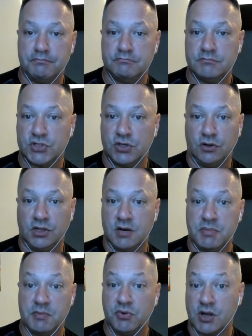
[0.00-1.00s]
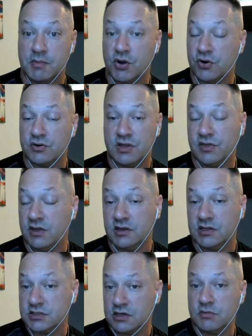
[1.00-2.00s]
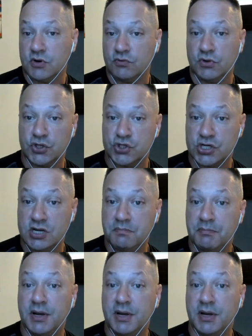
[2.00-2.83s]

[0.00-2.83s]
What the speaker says: So a lot of people come out here and they think it's going to be really cheap,